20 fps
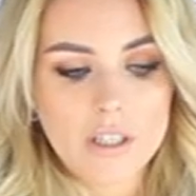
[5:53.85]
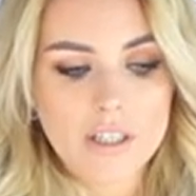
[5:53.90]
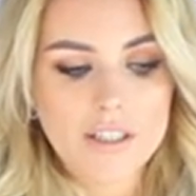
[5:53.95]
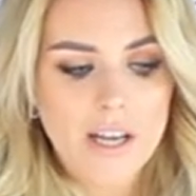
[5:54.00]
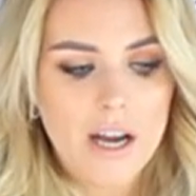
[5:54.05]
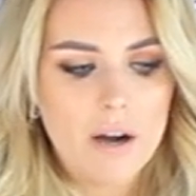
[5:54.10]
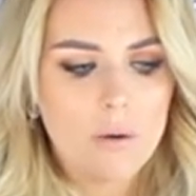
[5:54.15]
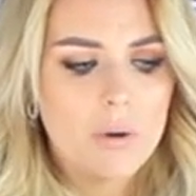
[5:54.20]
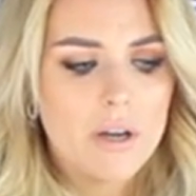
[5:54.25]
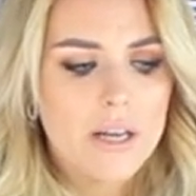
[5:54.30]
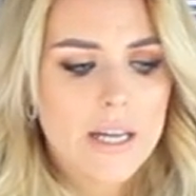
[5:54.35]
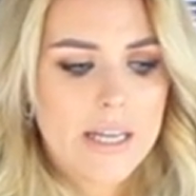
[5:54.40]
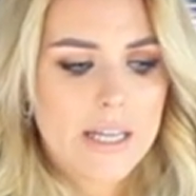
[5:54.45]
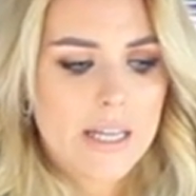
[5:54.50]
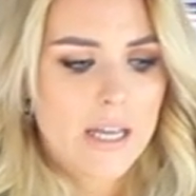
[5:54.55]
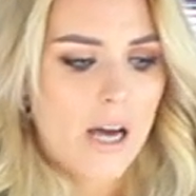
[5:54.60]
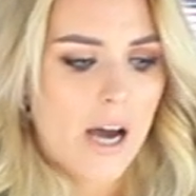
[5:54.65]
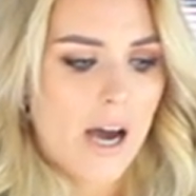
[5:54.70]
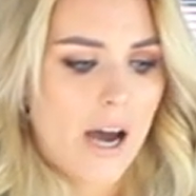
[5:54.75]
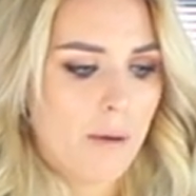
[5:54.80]
Now,
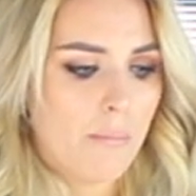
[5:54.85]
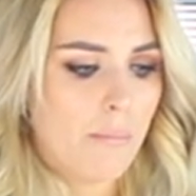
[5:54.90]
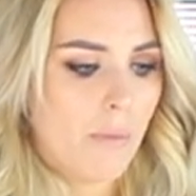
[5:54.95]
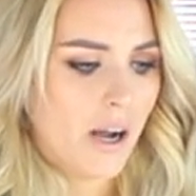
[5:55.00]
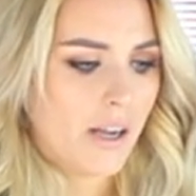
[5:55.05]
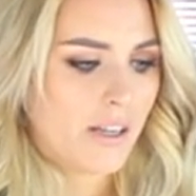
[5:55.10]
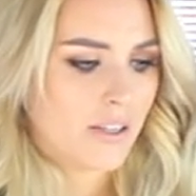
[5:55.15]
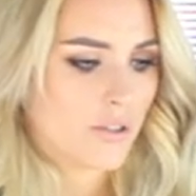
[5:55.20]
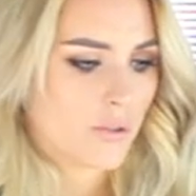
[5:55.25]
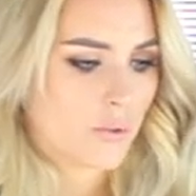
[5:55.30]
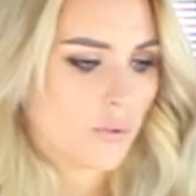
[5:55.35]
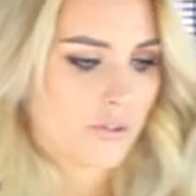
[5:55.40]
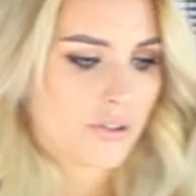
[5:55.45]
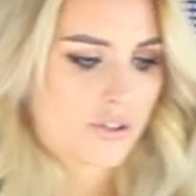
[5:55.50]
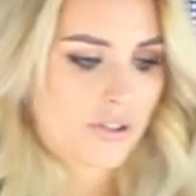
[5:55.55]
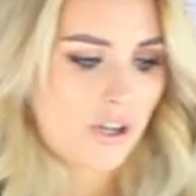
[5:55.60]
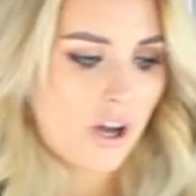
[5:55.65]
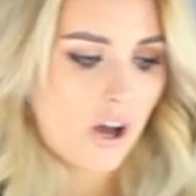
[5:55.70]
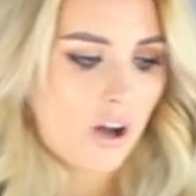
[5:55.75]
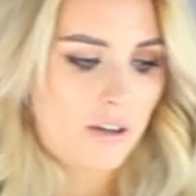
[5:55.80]
my sort of
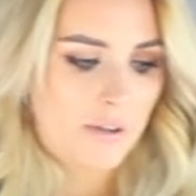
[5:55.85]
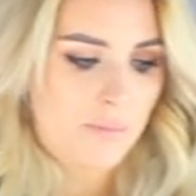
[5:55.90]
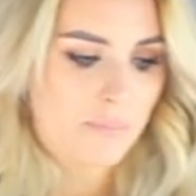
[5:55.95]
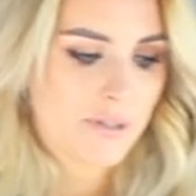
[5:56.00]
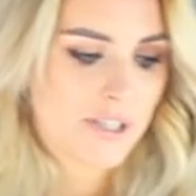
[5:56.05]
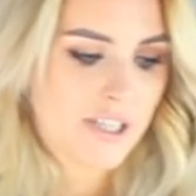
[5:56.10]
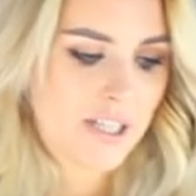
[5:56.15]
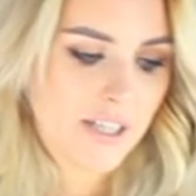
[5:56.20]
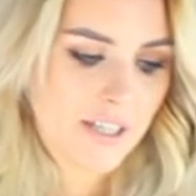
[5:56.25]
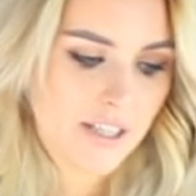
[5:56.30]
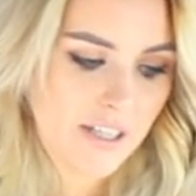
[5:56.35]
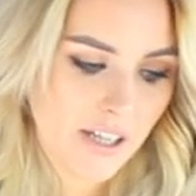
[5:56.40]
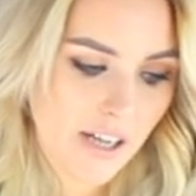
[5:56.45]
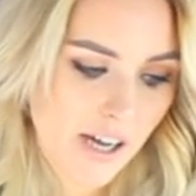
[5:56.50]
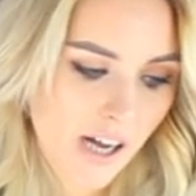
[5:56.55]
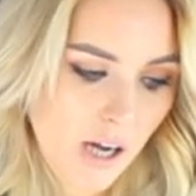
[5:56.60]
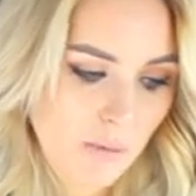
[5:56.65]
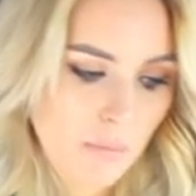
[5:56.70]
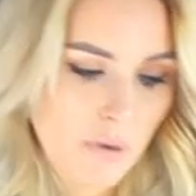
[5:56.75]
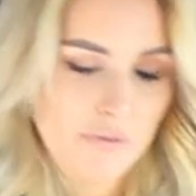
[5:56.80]
style in particular,
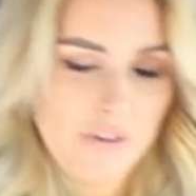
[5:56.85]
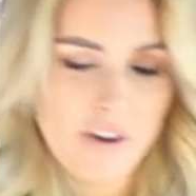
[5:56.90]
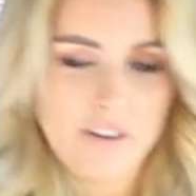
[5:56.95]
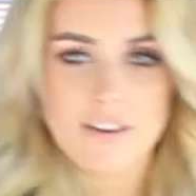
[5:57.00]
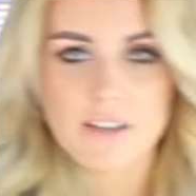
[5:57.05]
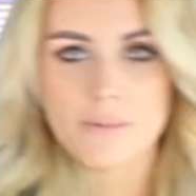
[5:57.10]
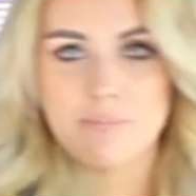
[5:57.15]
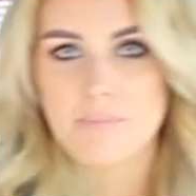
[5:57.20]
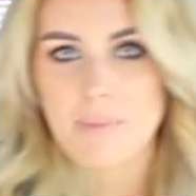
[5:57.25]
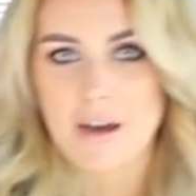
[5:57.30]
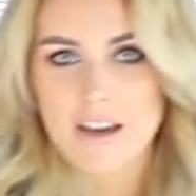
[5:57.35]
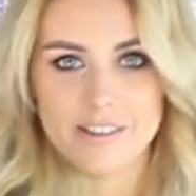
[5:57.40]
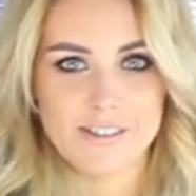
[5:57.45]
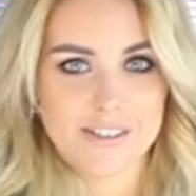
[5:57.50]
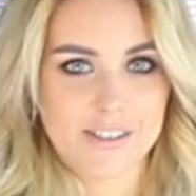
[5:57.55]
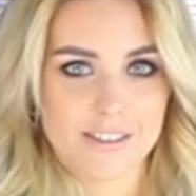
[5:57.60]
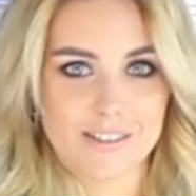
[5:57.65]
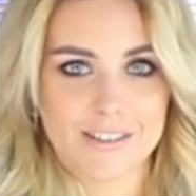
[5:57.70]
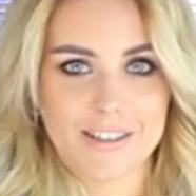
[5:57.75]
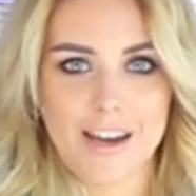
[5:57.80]
I'm a very
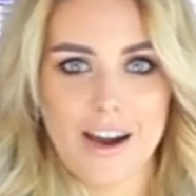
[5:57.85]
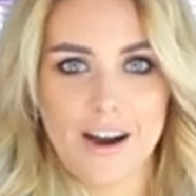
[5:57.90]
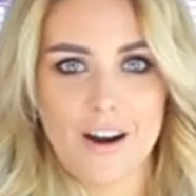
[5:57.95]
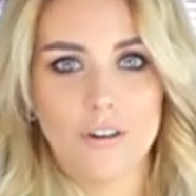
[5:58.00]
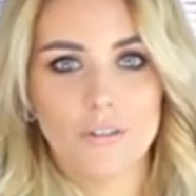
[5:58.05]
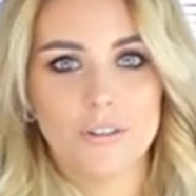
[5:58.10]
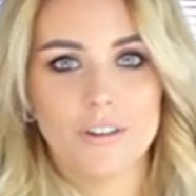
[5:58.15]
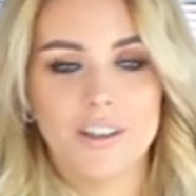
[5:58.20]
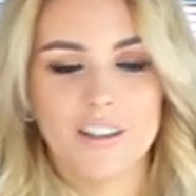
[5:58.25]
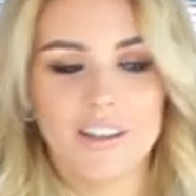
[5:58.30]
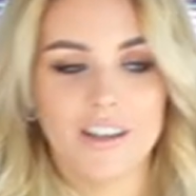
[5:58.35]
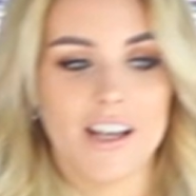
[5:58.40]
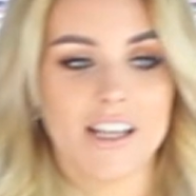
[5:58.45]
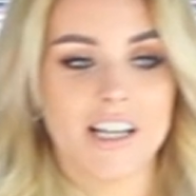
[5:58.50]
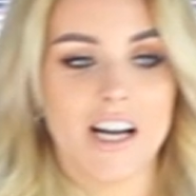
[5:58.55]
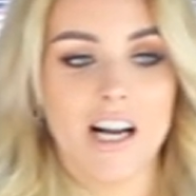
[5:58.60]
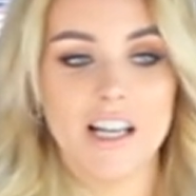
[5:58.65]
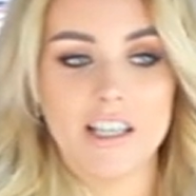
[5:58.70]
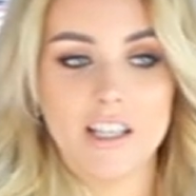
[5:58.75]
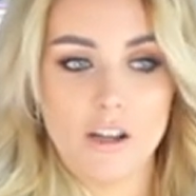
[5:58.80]
basic gal.
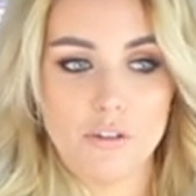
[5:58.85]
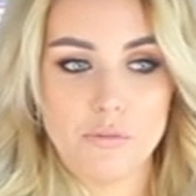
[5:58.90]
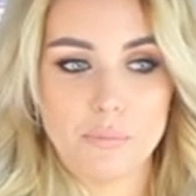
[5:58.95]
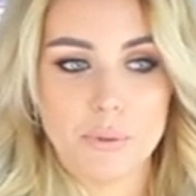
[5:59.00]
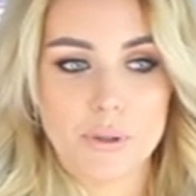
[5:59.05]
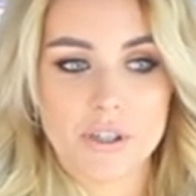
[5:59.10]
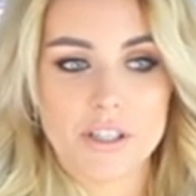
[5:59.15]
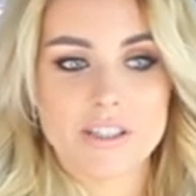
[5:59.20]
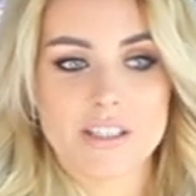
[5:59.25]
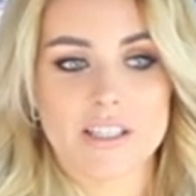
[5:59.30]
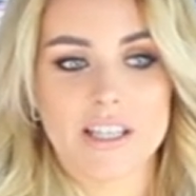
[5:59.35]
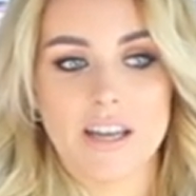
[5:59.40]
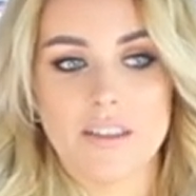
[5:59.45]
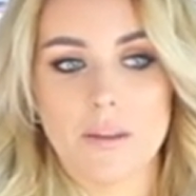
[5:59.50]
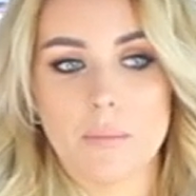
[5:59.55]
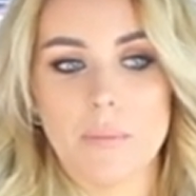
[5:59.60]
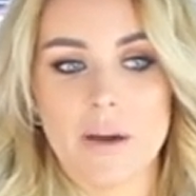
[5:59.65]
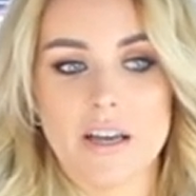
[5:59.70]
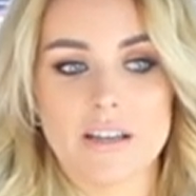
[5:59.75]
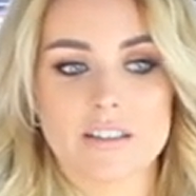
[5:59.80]
Like, I love putting
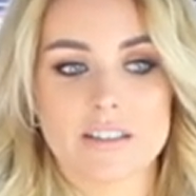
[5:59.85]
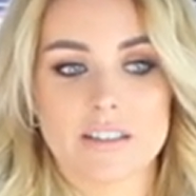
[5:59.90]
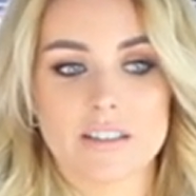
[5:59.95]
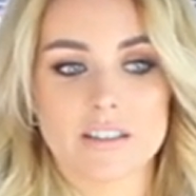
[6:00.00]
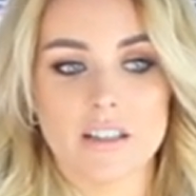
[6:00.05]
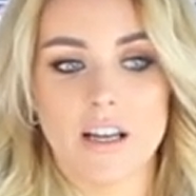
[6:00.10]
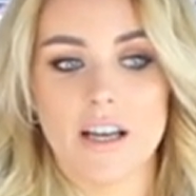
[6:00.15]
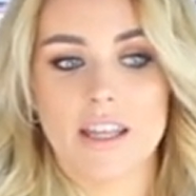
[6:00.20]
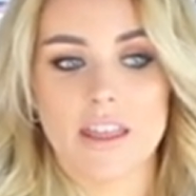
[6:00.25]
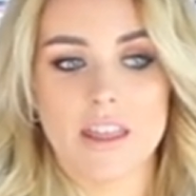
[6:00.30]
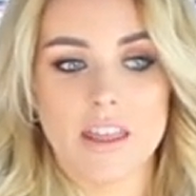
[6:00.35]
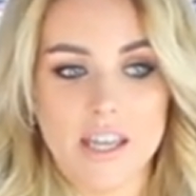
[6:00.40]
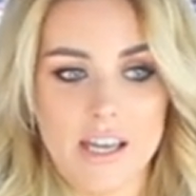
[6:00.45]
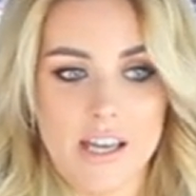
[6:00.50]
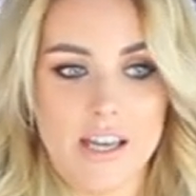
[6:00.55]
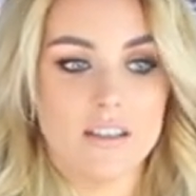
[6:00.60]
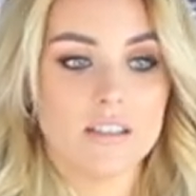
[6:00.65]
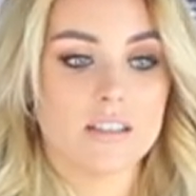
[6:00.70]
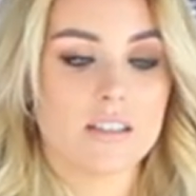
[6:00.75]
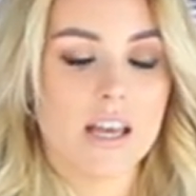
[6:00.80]
together basics like
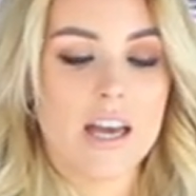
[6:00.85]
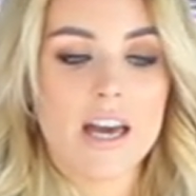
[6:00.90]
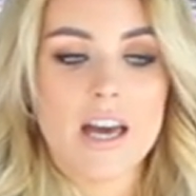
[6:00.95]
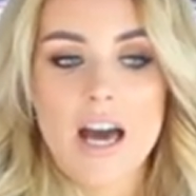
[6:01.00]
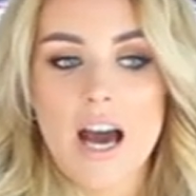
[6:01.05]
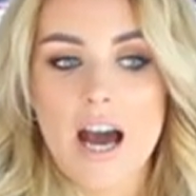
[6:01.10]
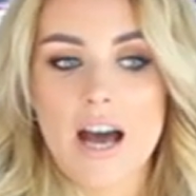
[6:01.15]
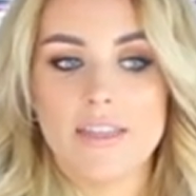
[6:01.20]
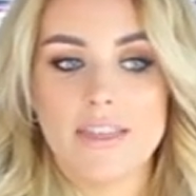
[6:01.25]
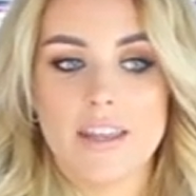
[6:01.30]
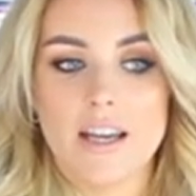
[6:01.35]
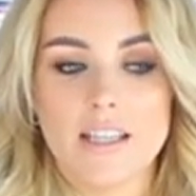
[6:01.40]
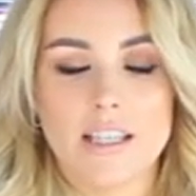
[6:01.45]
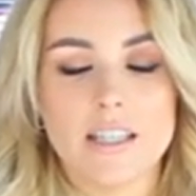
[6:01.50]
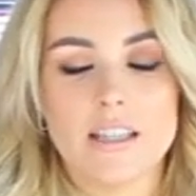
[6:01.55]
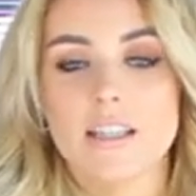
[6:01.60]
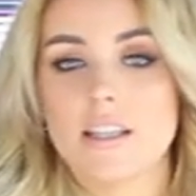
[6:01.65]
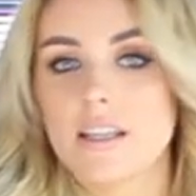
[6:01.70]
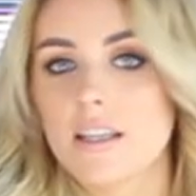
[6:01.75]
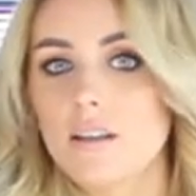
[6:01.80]
this, and then
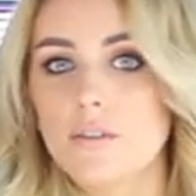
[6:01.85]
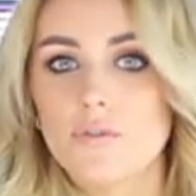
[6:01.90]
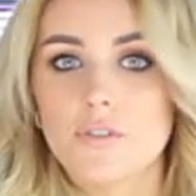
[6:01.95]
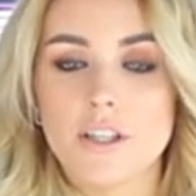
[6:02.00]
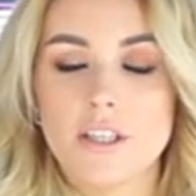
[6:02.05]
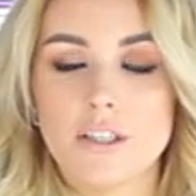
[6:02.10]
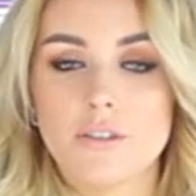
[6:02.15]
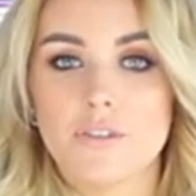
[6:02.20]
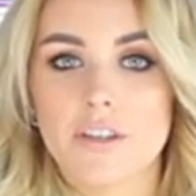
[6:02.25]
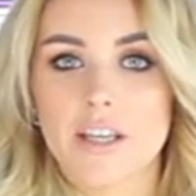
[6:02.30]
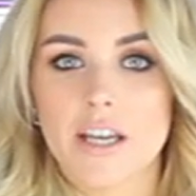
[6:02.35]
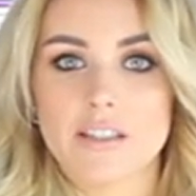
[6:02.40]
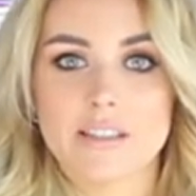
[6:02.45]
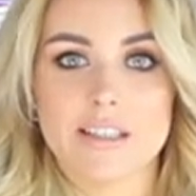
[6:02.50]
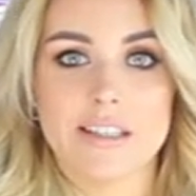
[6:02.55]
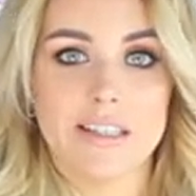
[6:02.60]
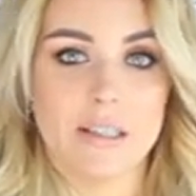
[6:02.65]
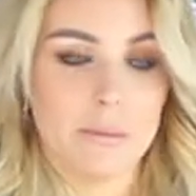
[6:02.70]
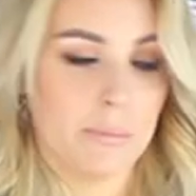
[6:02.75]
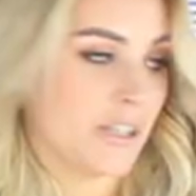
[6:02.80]
in the evening, if it gets
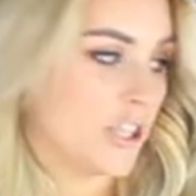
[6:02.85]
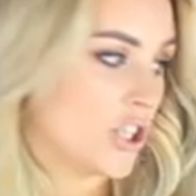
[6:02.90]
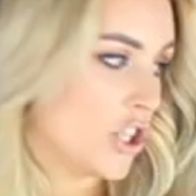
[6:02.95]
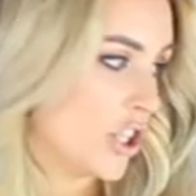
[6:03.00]
a little bit